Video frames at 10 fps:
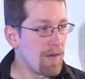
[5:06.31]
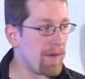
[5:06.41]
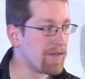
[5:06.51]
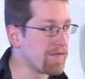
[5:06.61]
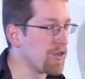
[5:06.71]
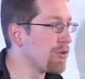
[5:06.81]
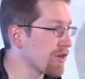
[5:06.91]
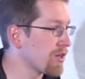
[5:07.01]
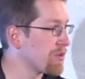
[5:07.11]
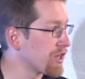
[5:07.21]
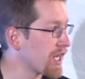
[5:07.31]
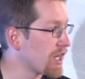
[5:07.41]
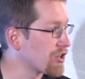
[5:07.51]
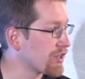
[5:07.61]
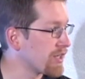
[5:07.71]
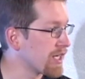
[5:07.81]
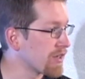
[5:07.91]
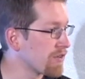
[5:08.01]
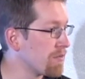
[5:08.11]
but fewer communication links